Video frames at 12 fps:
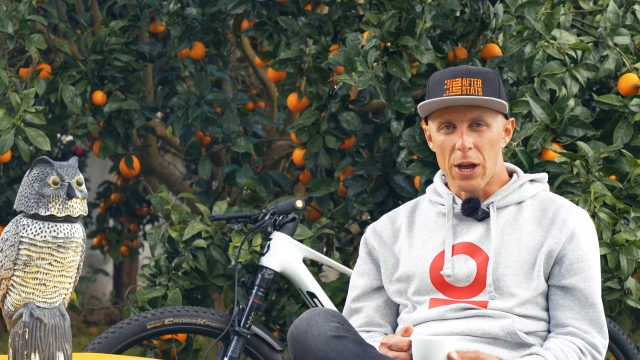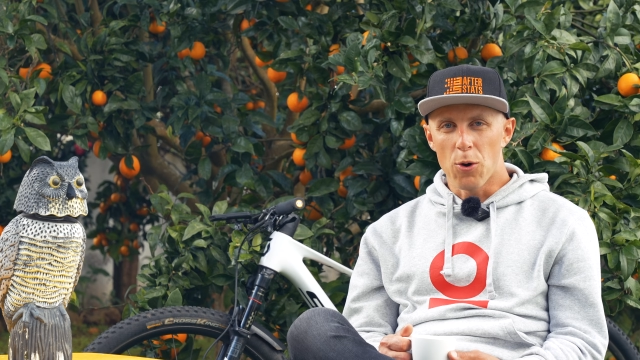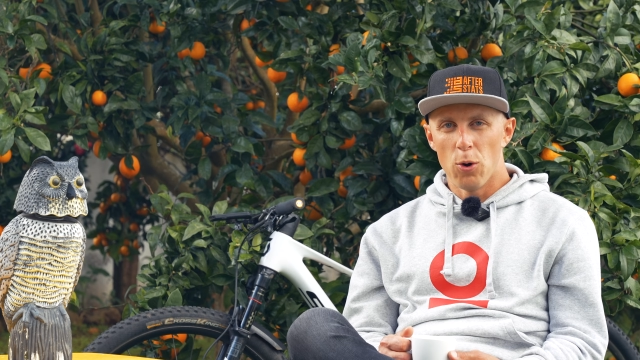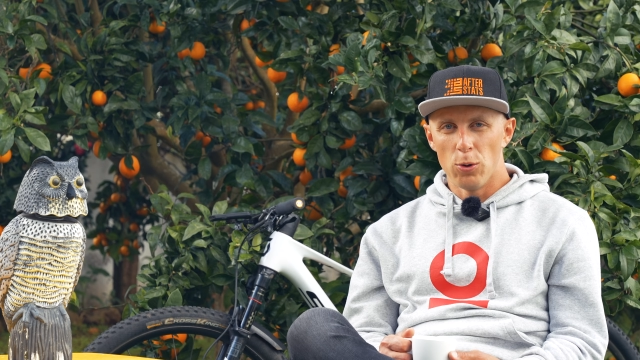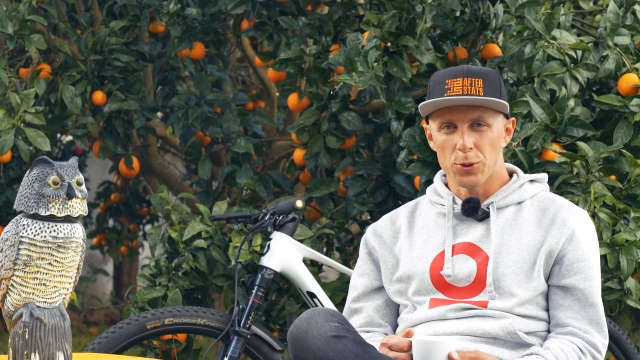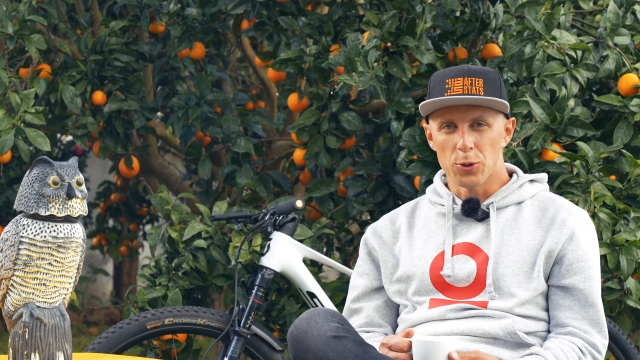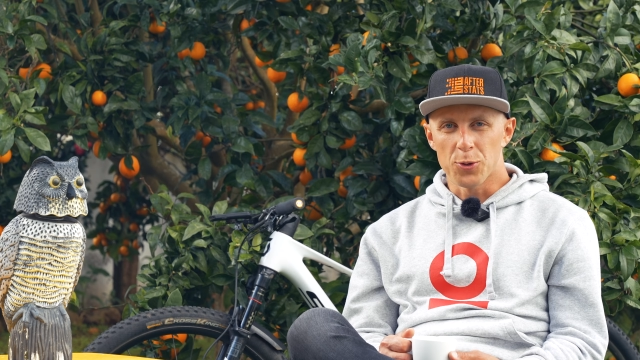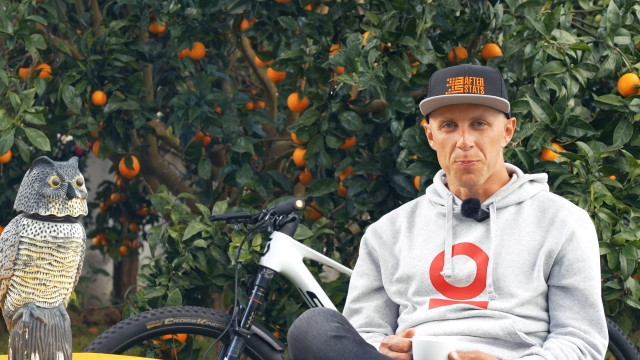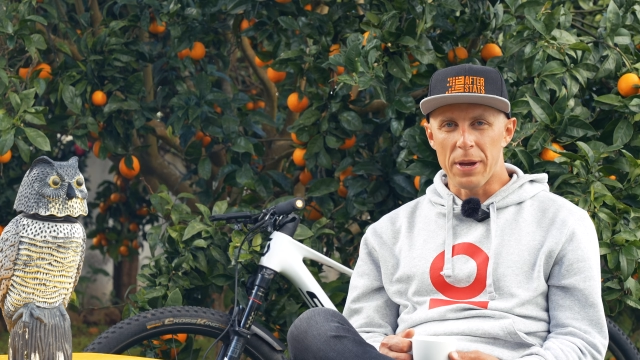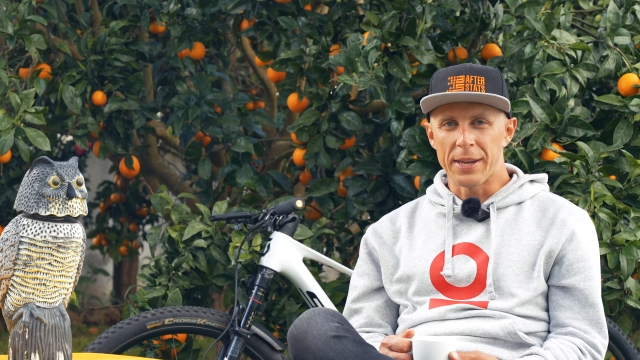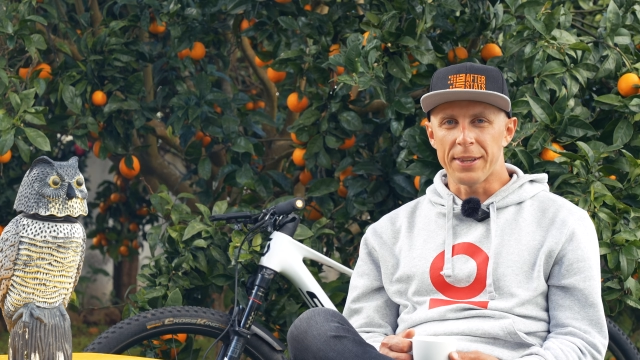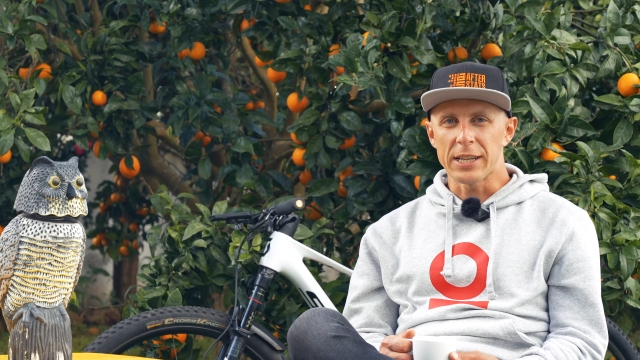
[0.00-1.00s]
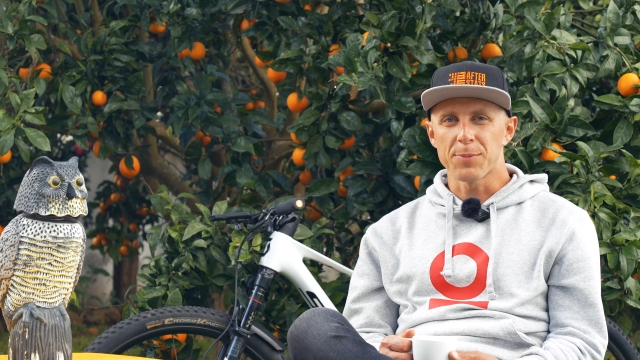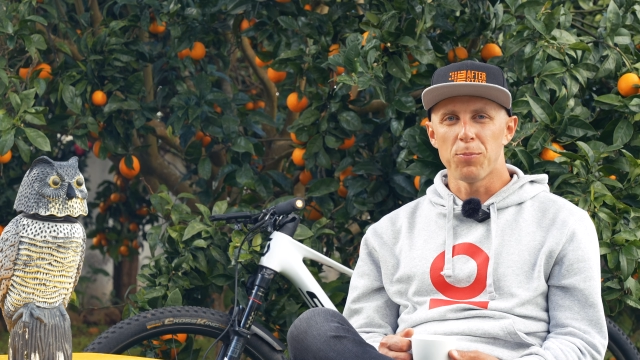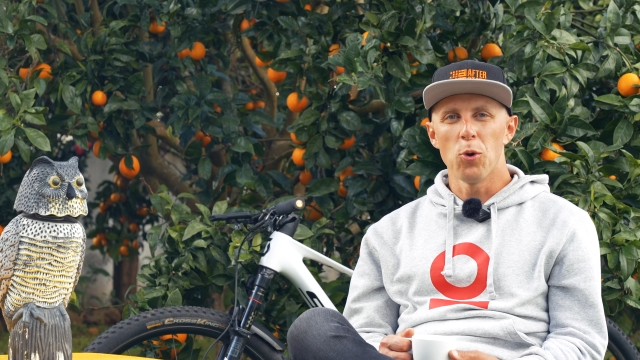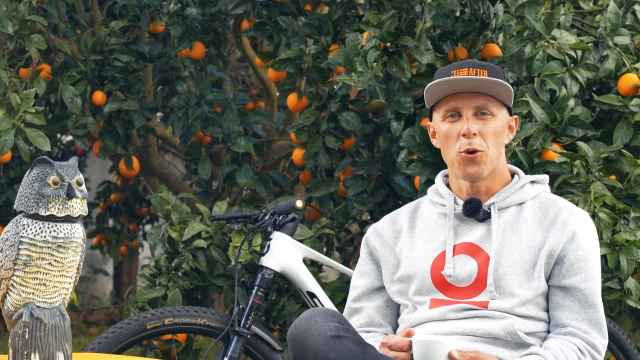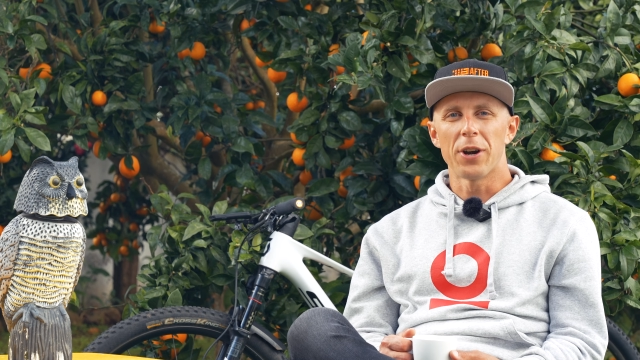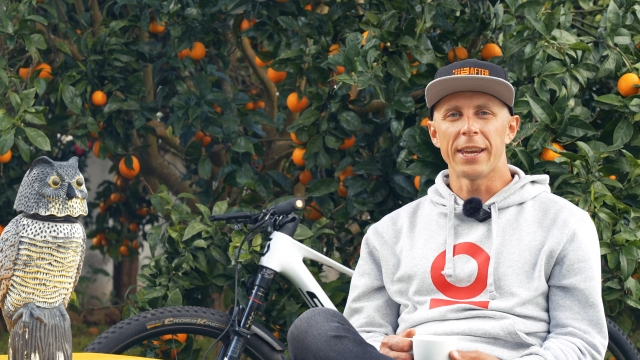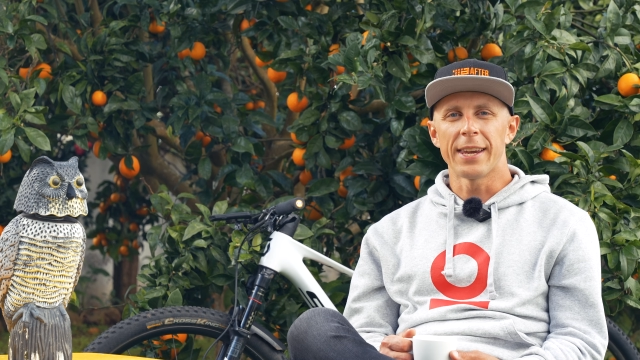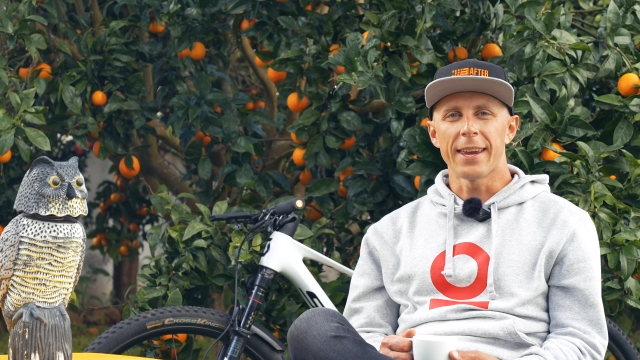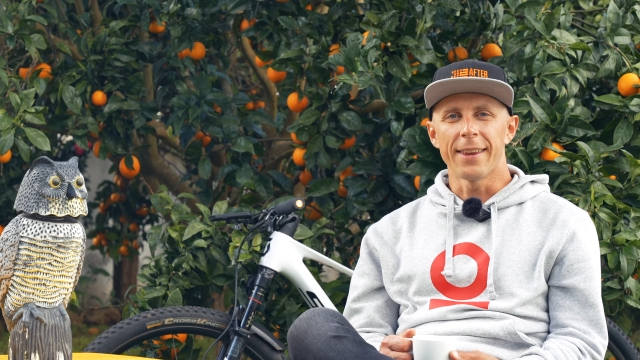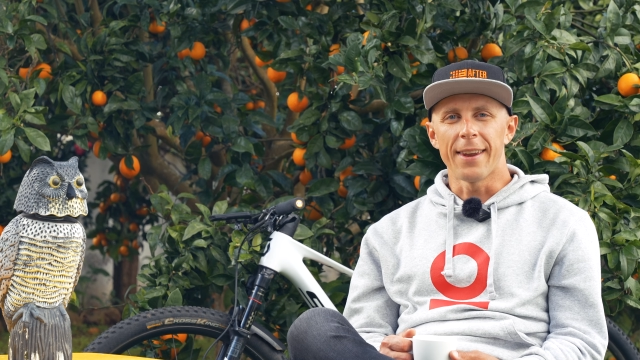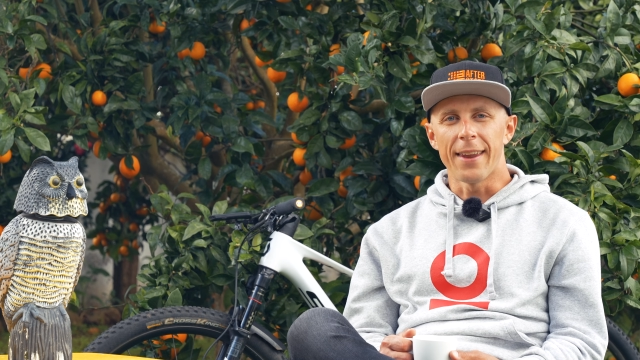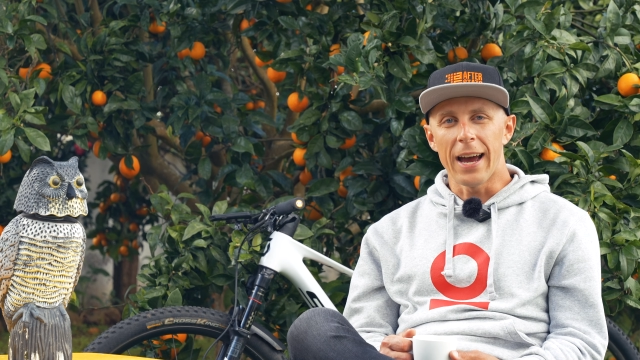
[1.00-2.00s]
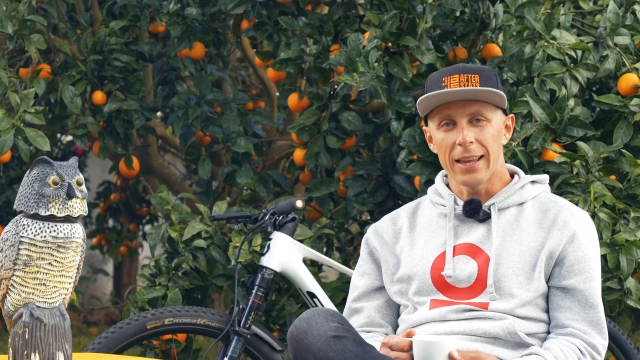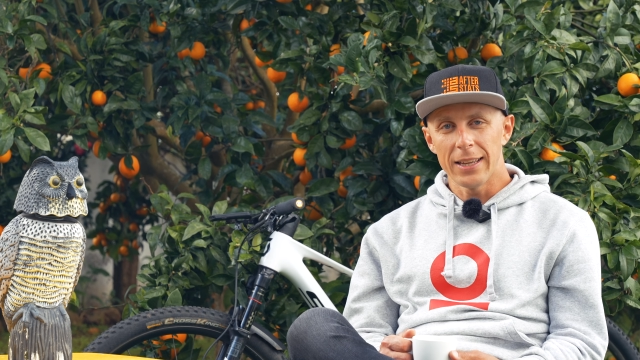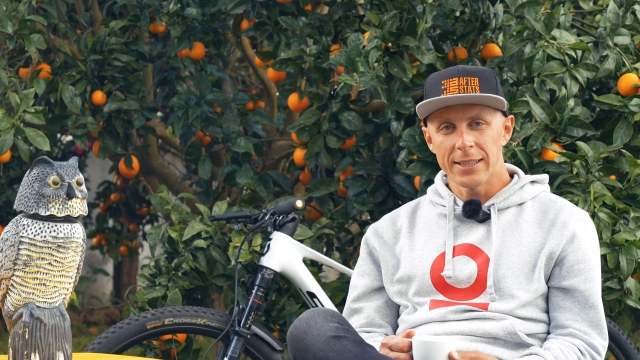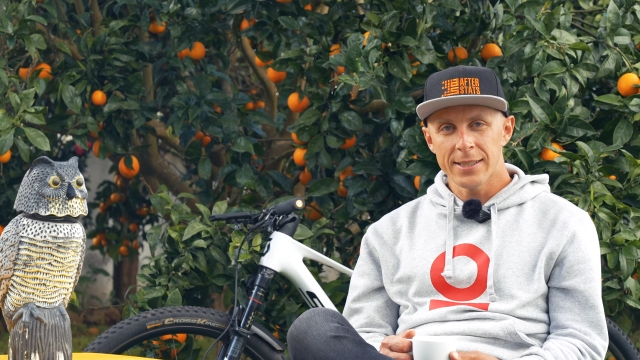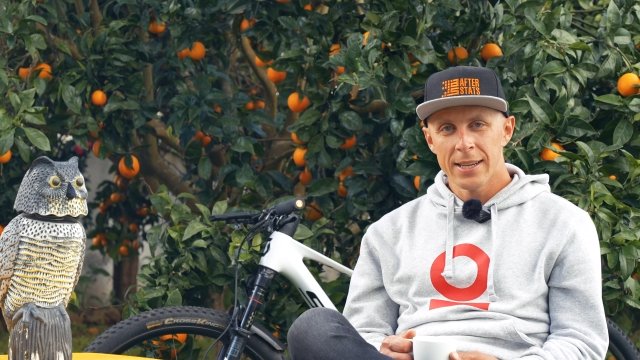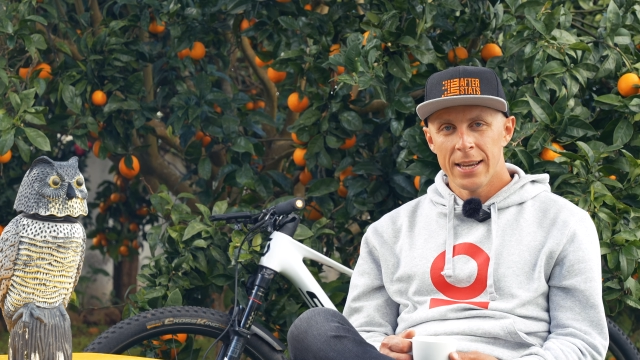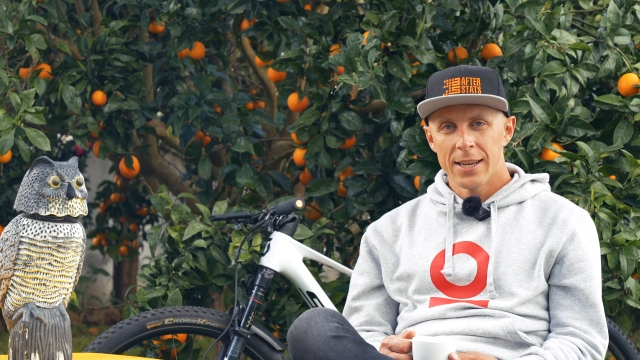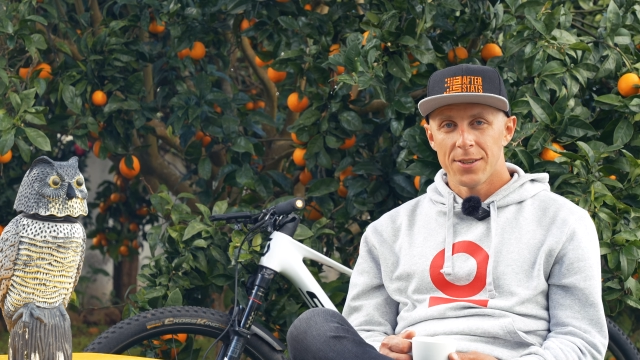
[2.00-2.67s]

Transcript: I also spent exploring in an islands,